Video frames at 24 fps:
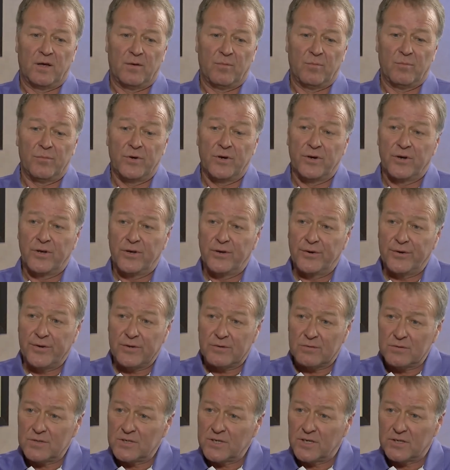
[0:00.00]

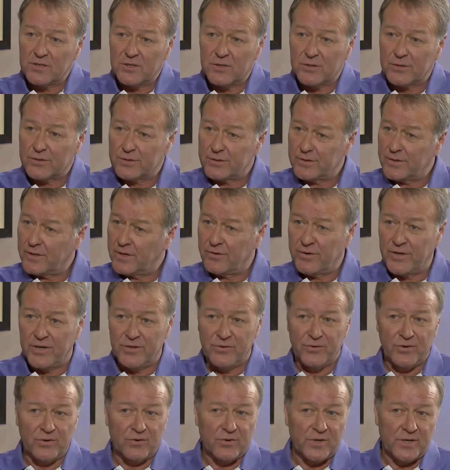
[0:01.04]
Mercurial touch
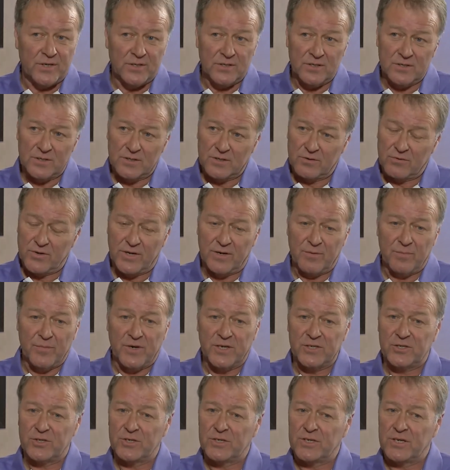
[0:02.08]
around the greens, great
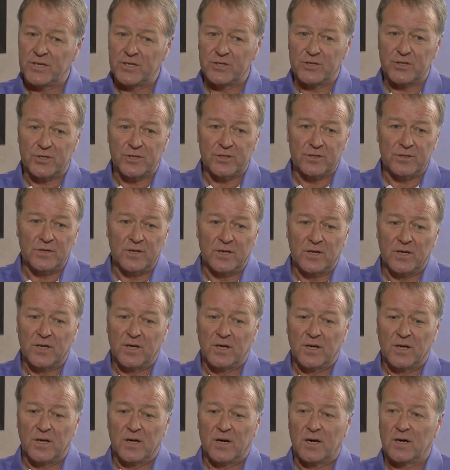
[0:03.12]
imagination,
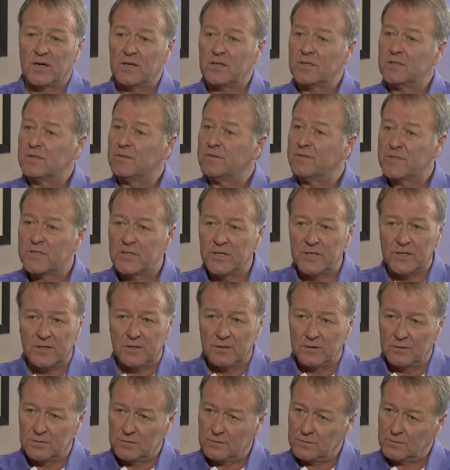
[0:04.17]
heart of
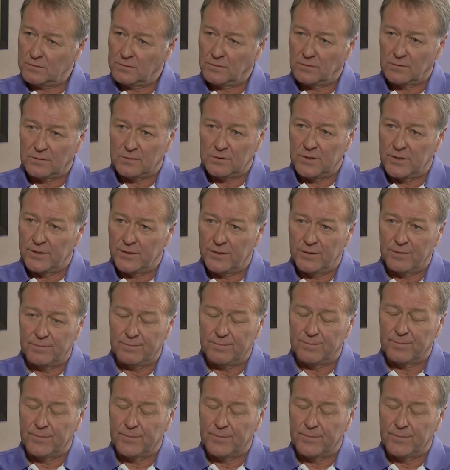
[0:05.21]
steel, you know.